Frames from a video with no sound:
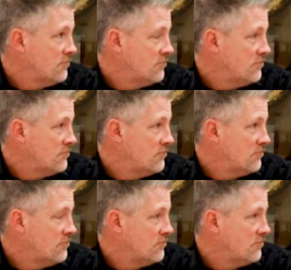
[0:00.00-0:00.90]

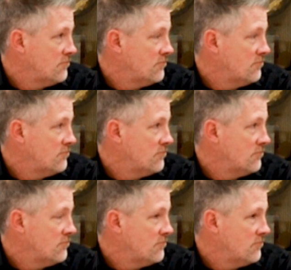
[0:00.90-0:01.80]

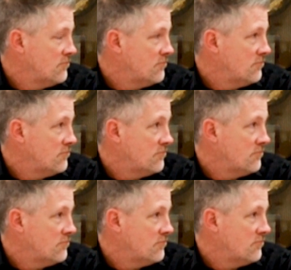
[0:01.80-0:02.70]

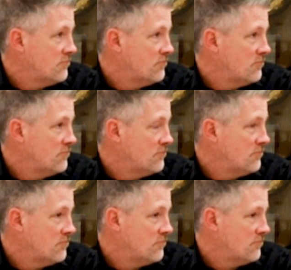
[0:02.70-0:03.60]

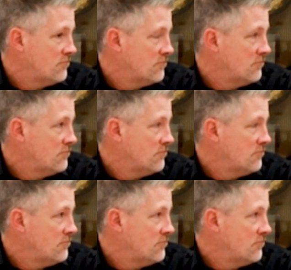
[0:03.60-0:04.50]

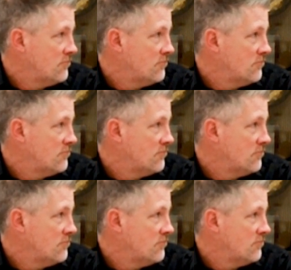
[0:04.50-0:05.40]

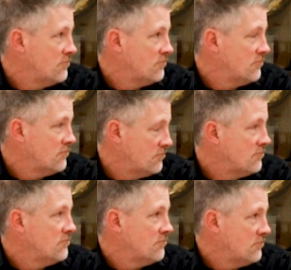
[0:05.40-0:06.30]

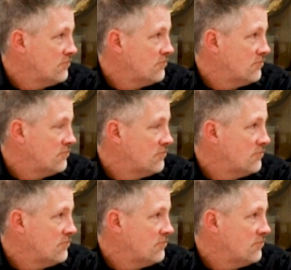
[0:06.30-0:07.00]
The person shown says nothing.